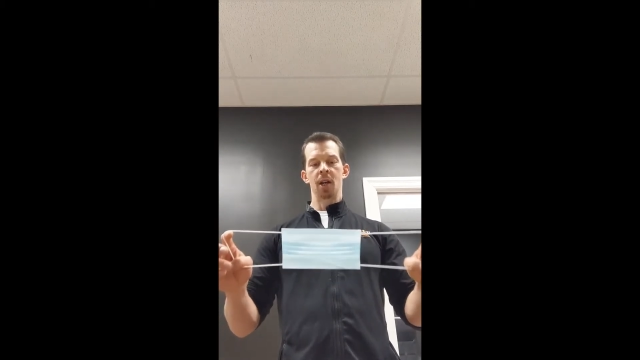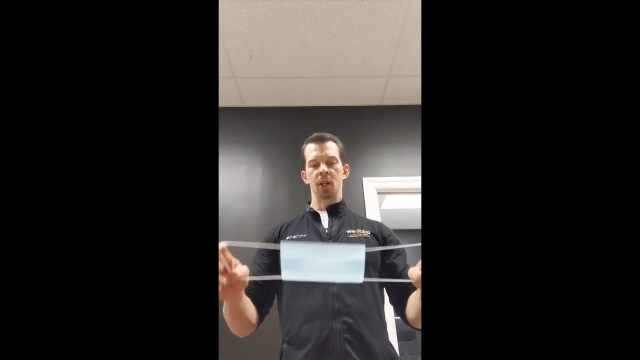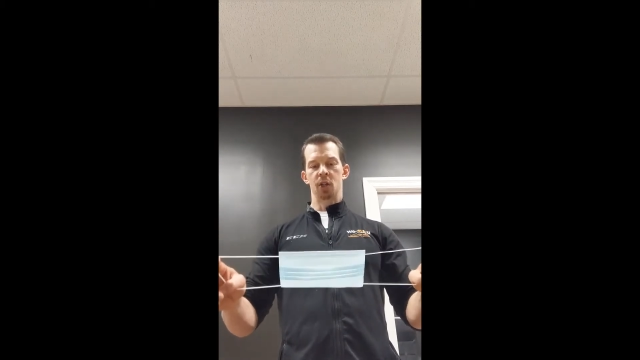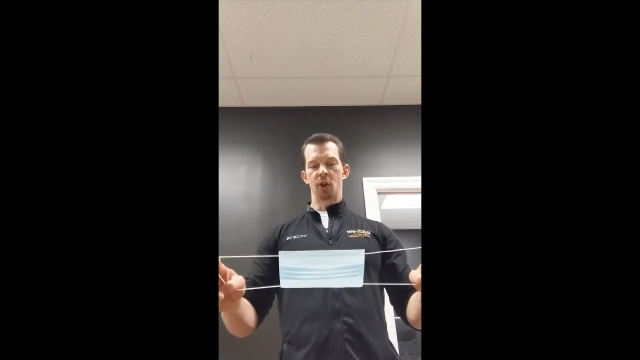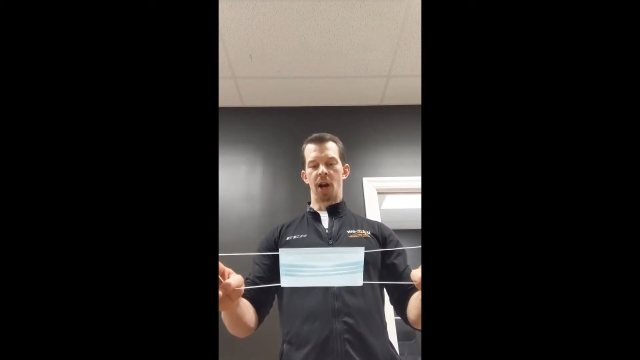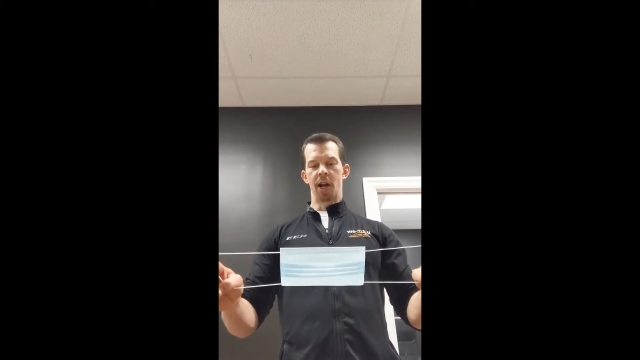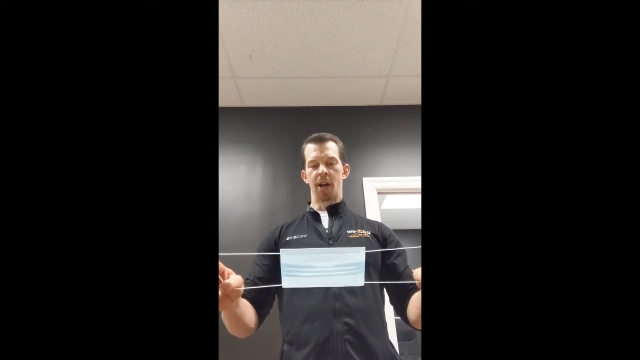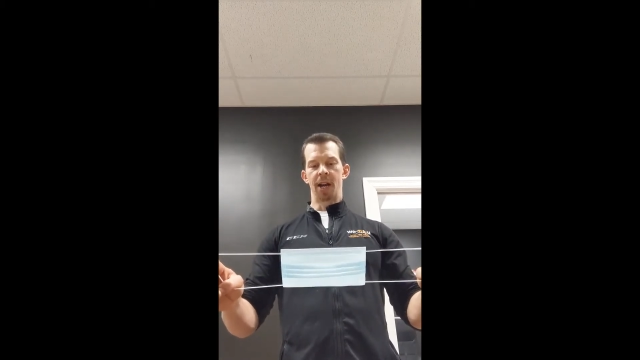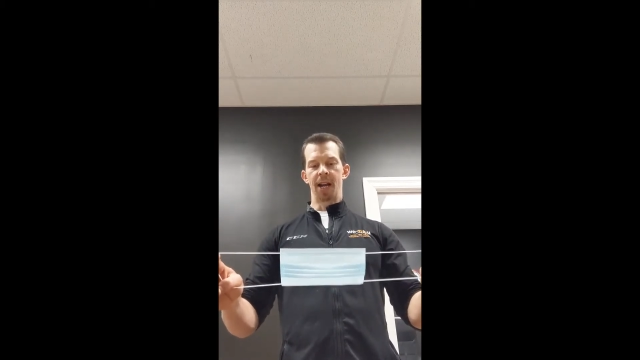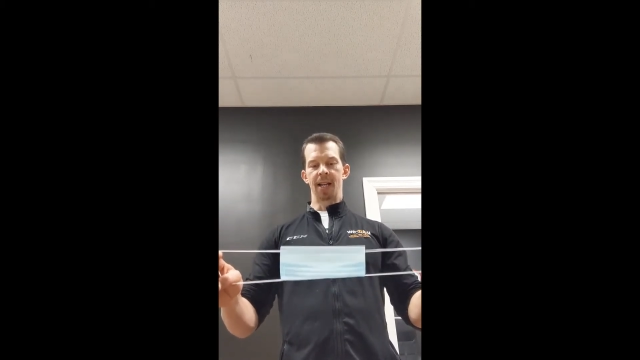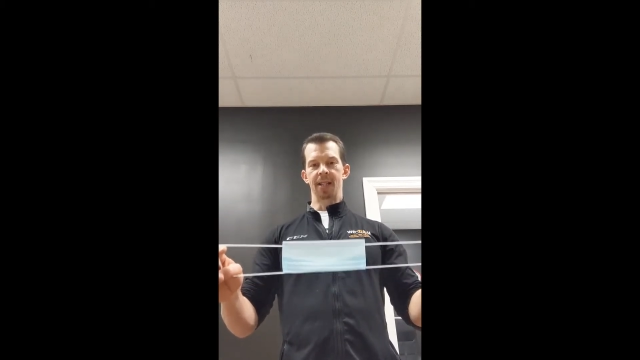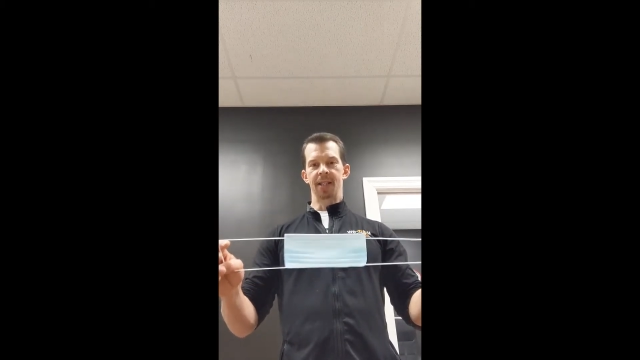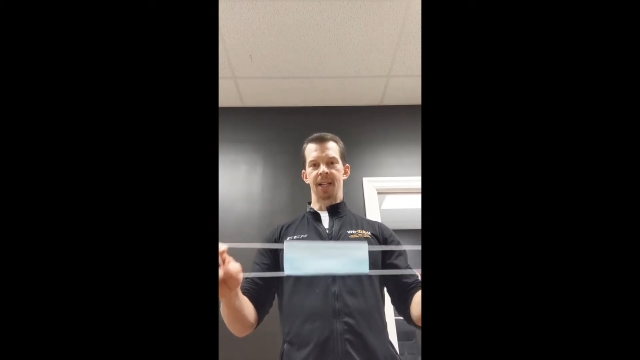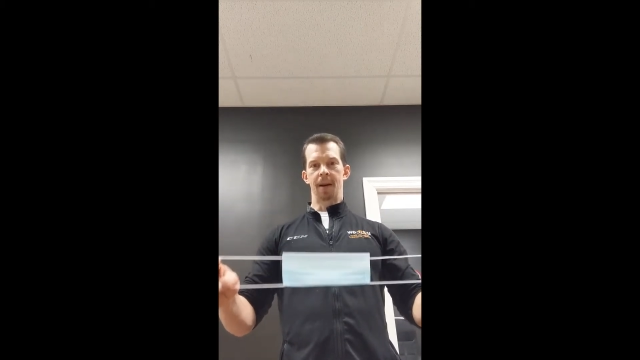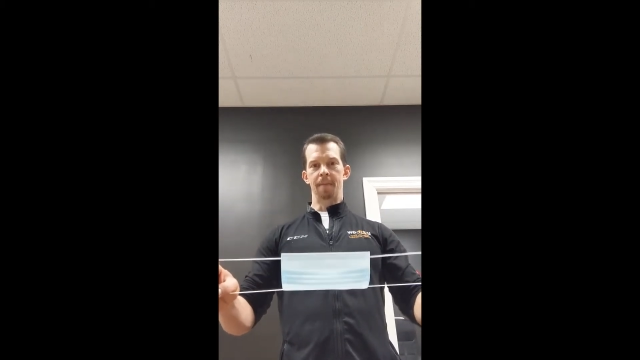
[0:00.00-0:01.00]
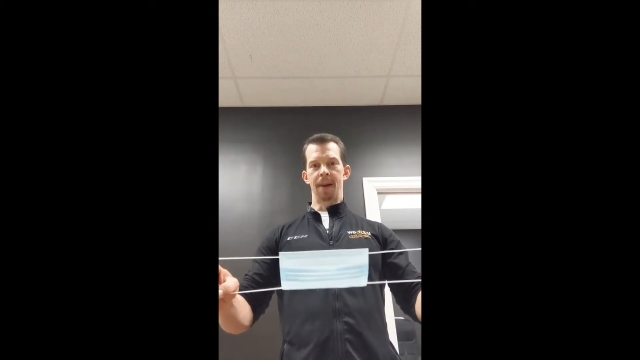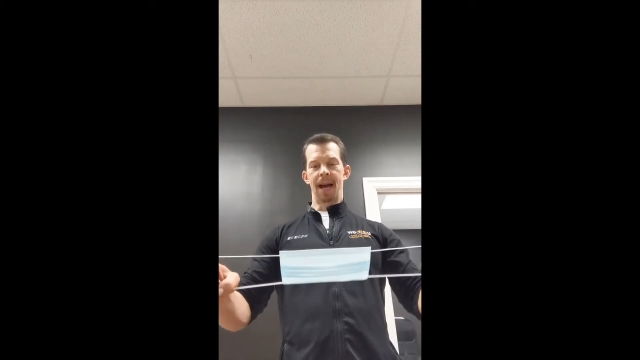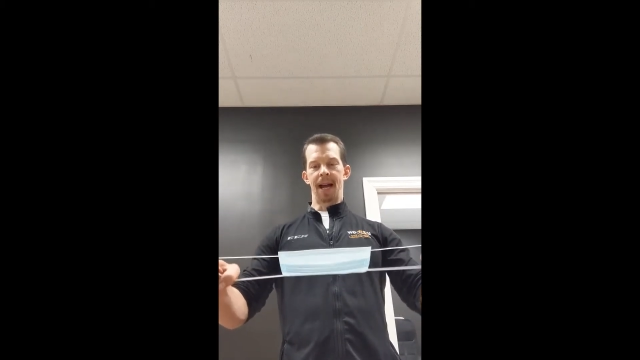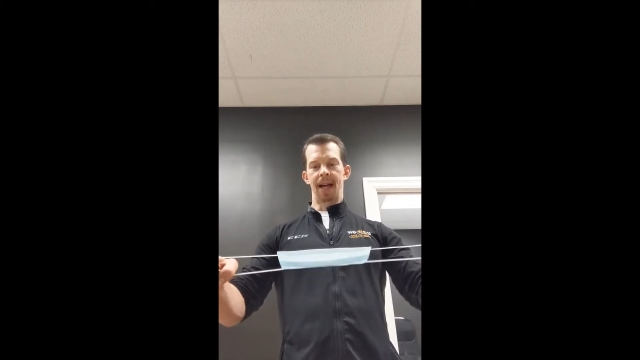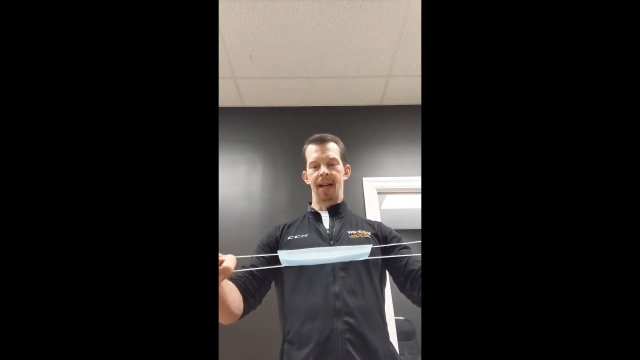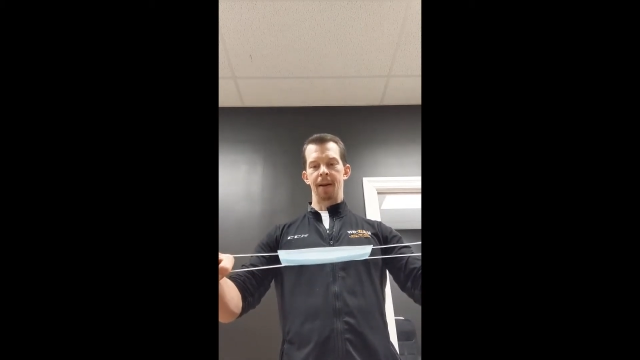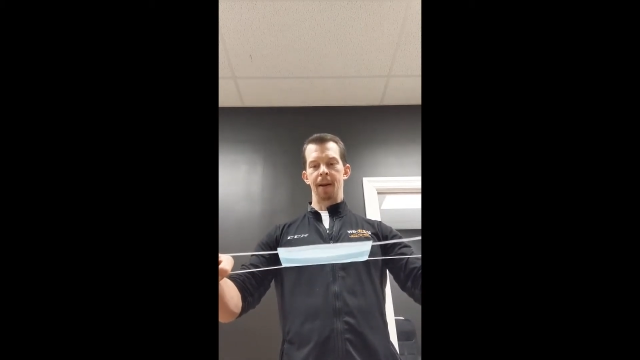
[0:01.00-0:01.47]
dry your hands, come
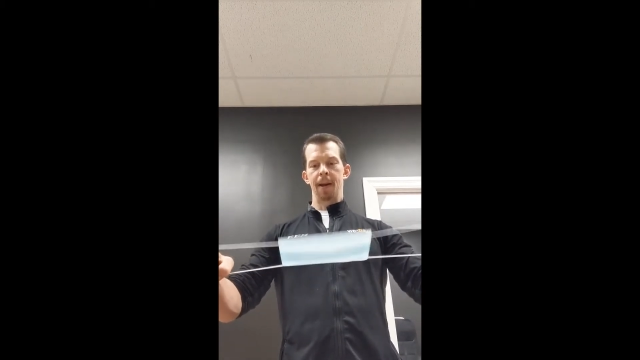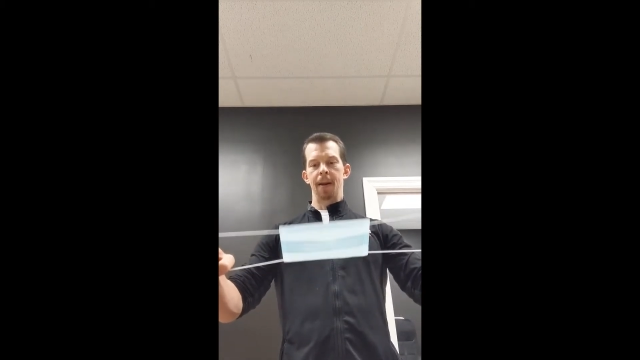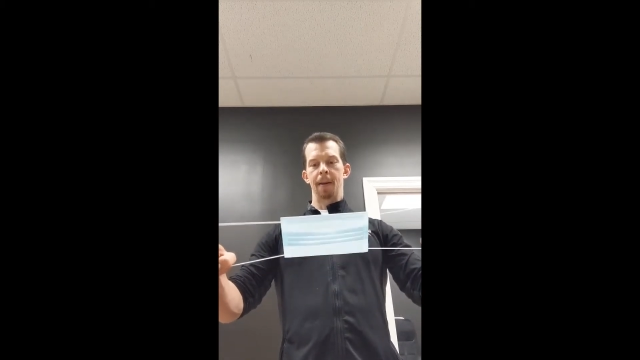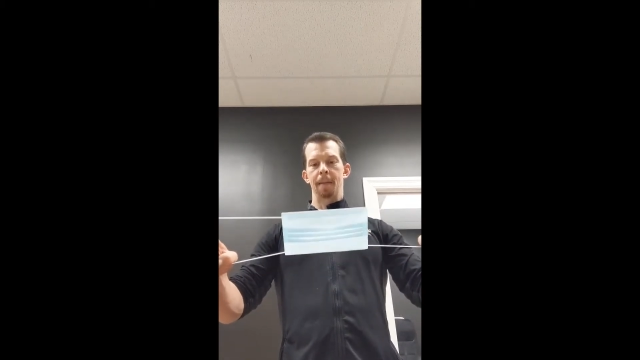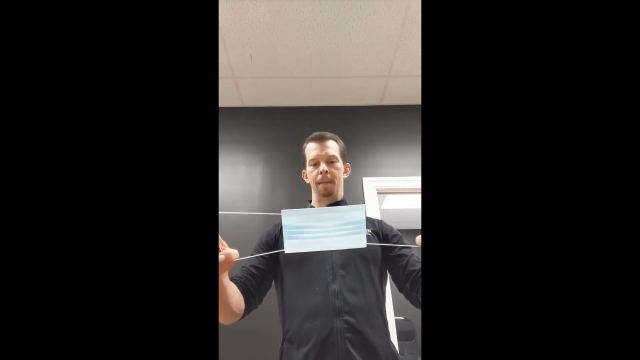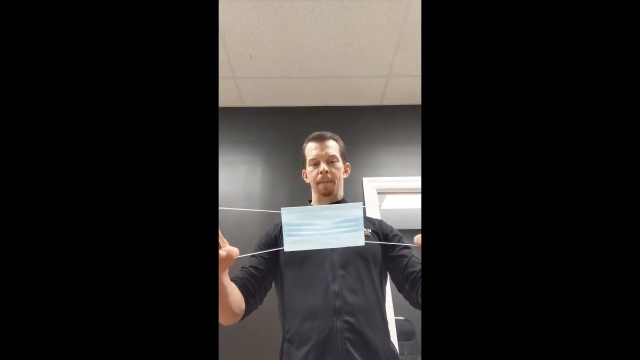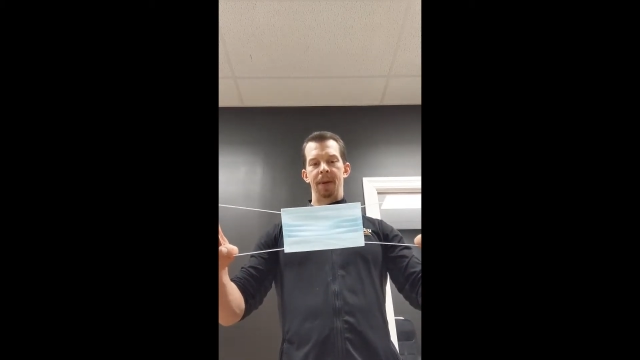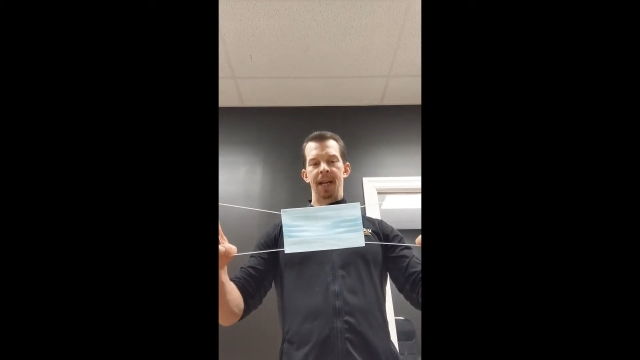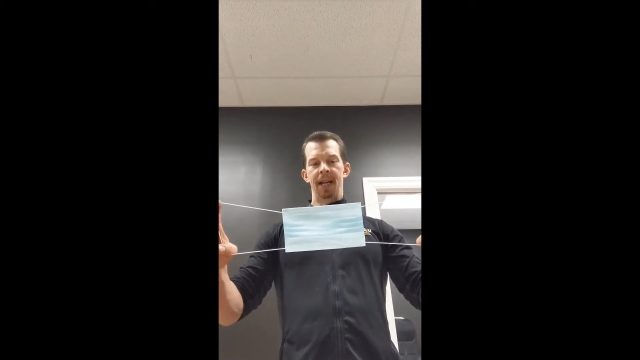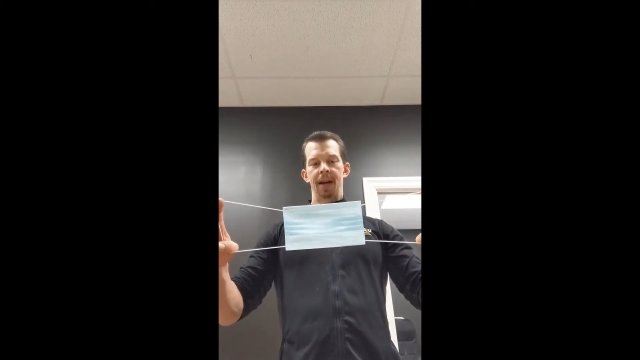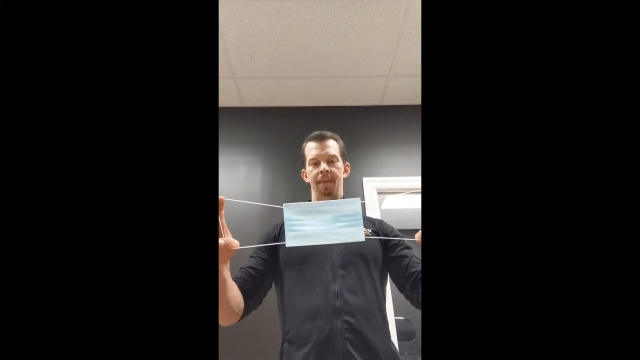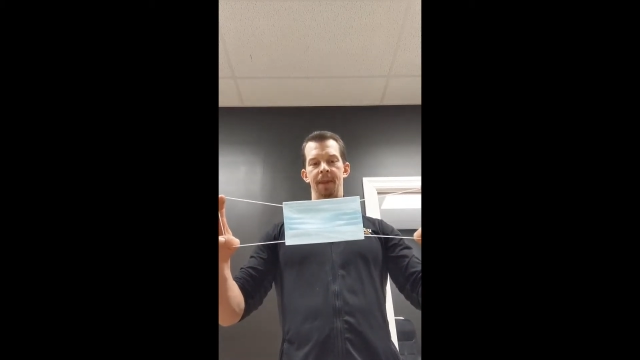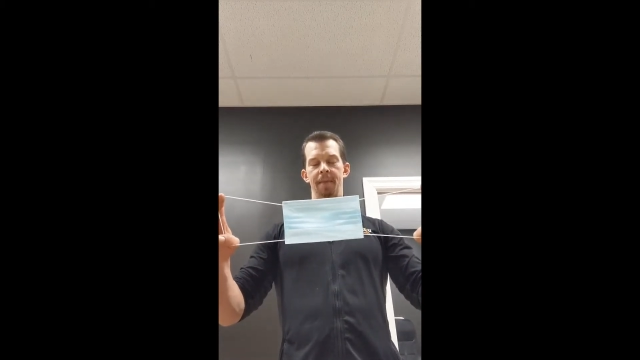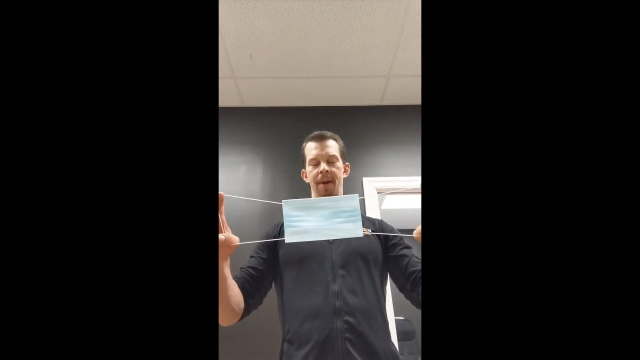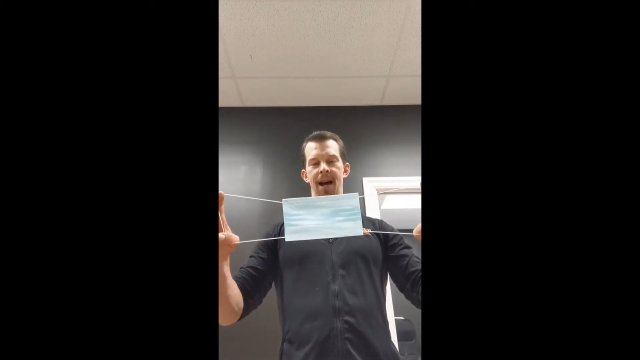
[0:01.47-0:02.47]
back, pick up the